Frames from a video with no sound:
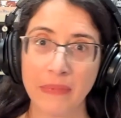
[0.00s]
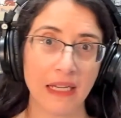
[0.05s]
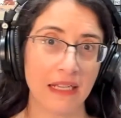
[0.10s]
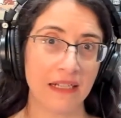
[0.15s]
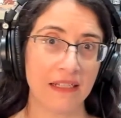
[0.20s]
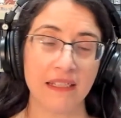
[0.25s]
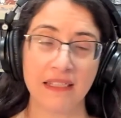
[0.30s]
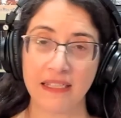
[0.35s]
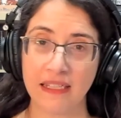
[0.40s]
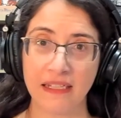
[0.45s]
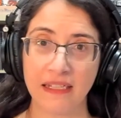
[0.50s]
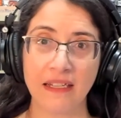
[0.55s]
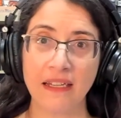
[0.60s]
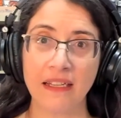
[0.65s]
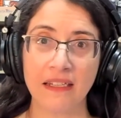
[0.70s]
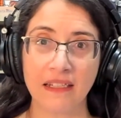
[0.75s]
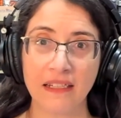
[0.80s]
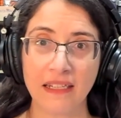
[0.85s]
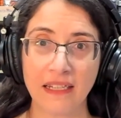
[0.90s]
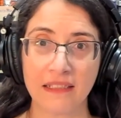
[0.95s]
anything
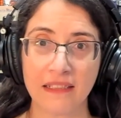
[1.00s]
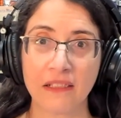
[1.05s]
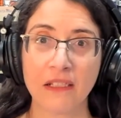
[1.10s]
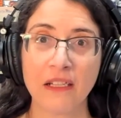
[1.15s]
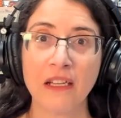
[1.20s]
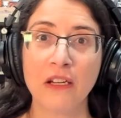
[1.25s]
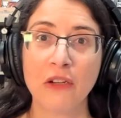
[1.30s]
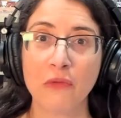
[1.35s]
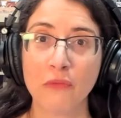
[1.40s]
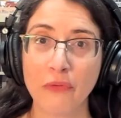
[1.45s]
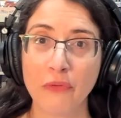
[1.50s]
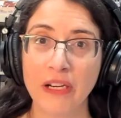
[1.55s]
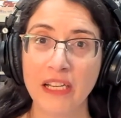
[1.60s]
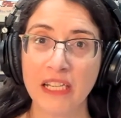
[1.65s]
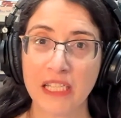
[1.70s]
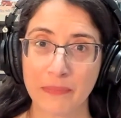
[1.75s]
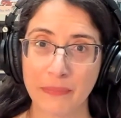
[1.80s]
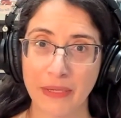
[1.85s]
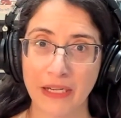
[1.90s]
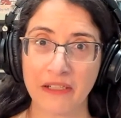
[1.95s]
and get really
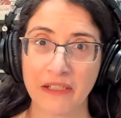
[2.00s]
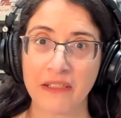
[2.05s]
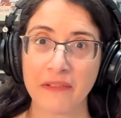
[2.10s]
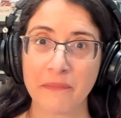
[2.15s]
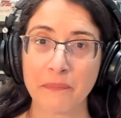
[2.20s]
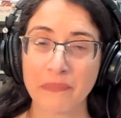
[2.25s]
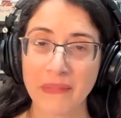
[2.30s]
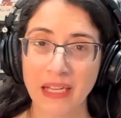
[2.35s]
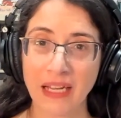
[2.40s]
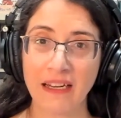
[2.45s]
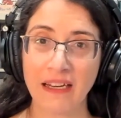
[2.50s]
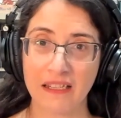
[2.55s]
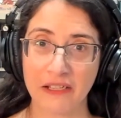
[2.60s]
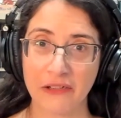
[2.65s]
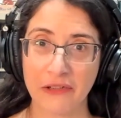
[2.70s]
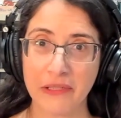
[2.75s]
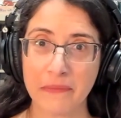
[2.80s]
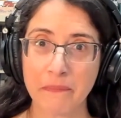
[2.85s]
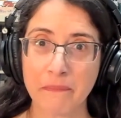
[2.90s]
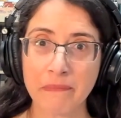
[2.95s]
smart
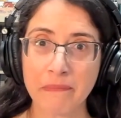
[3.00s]
answers.